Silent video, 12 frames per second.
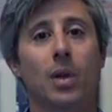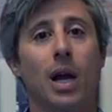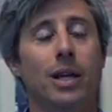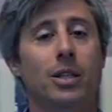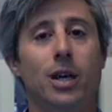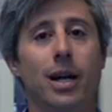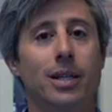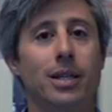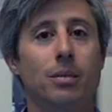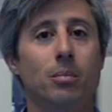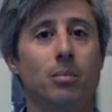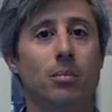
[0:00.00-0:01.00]
I
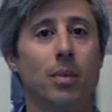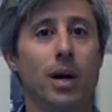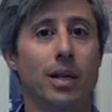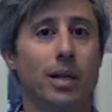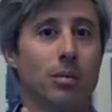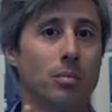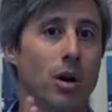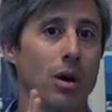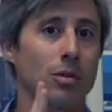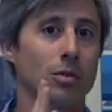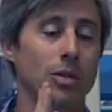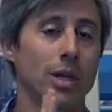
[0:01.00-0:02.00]
didn't
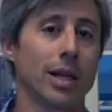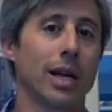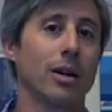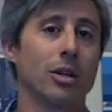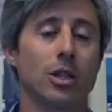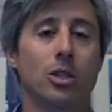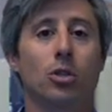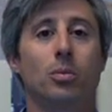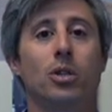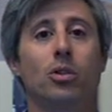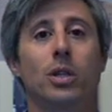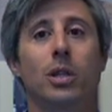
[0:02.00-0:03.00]
bother sending out a
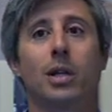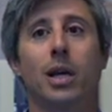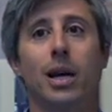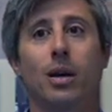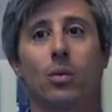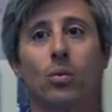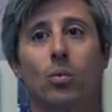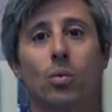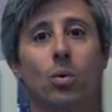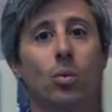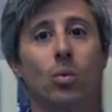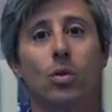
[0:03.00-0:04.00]
distribution, and
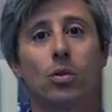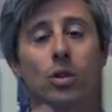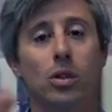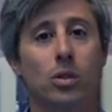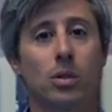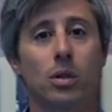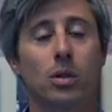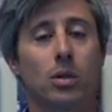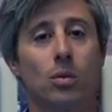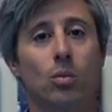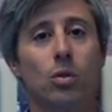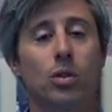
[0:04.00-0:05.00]
we'll just
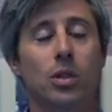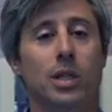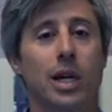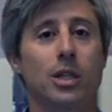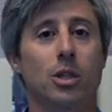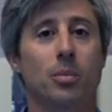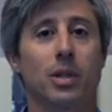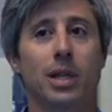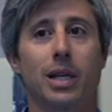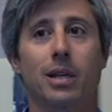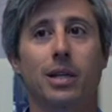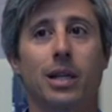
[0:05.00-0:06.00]
catch up at
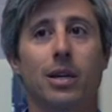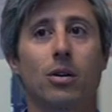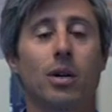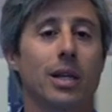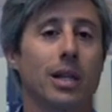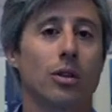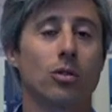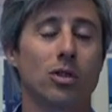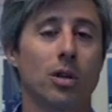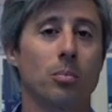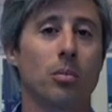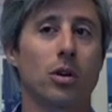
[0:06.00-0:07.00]
the end of the year. And then there's
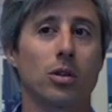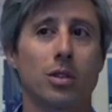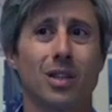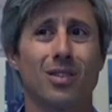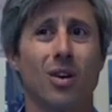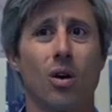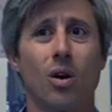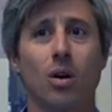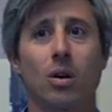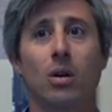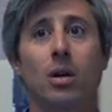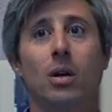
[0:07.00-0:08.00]
some parks that
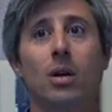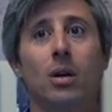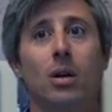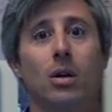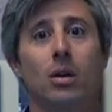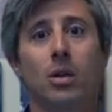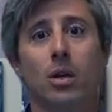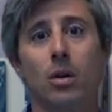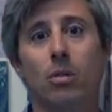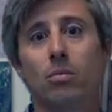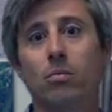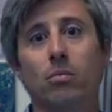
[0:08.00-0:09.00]
are,
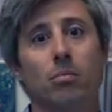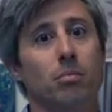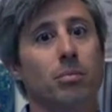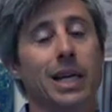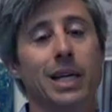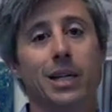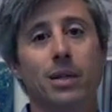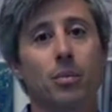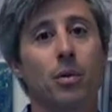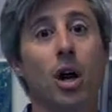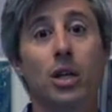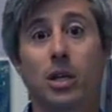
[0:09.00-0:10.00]
big
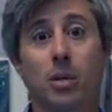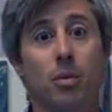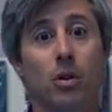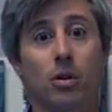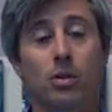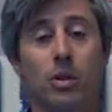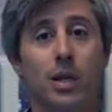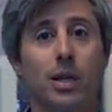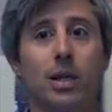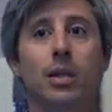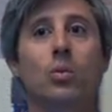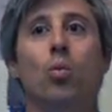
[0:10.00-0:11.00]
project parks that
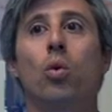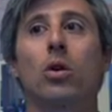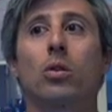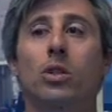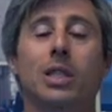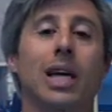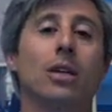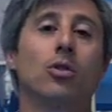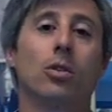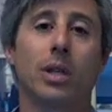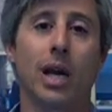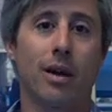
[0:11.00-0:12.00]
weren't
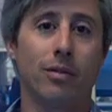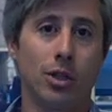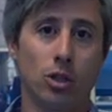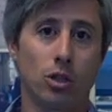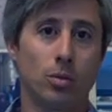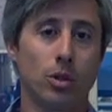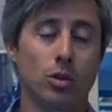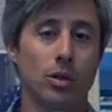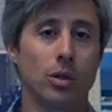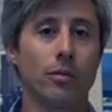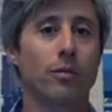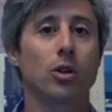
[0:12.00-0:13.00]
scheduled to have a
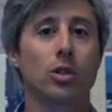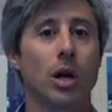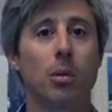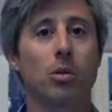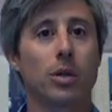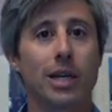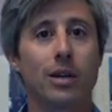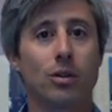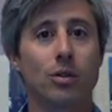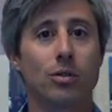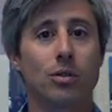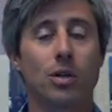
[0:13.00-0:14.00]
distribution in the first couple
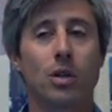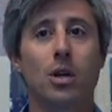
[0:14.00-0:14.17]
years.